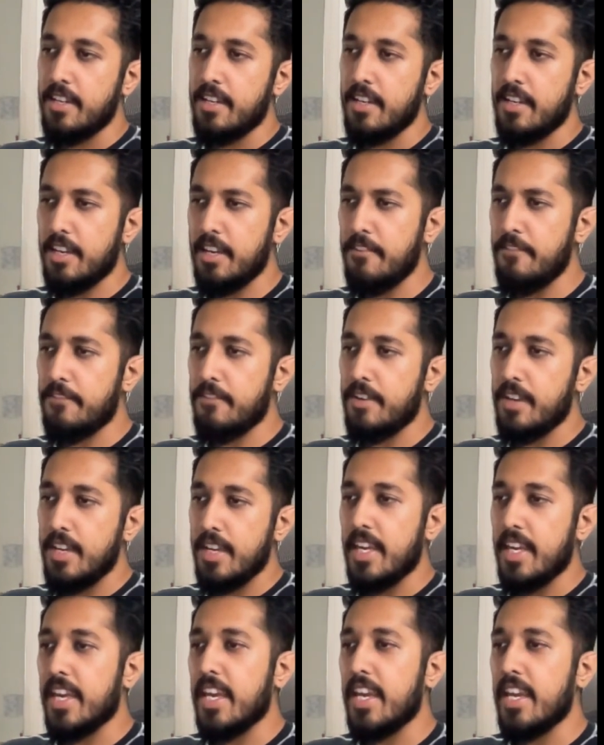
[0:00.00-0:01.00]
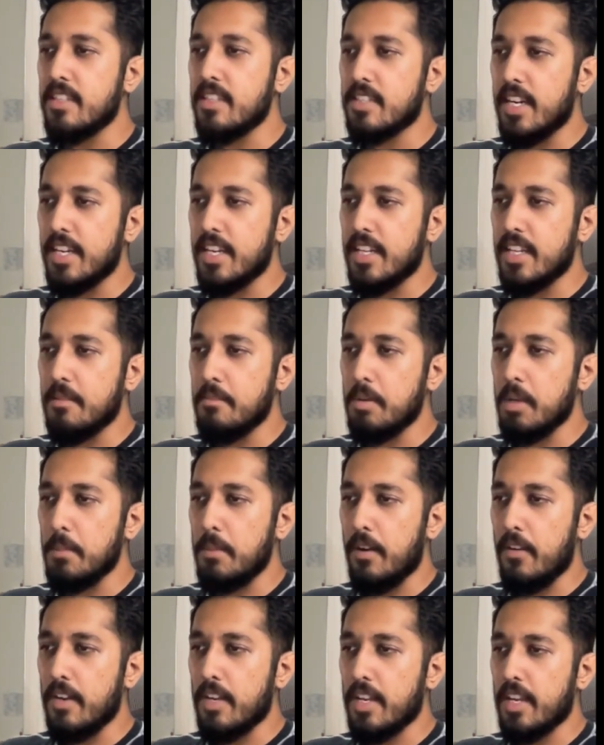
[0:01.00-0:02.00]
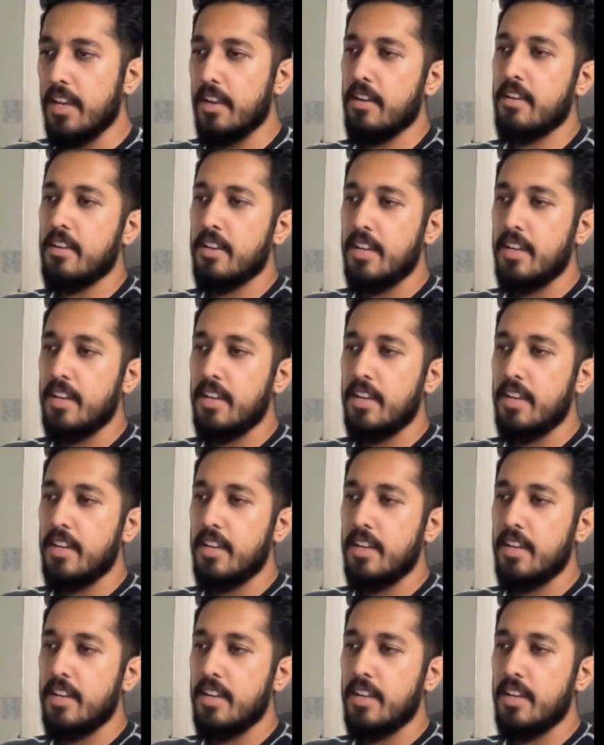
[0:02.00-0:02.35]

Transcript: if a is greater than b power k,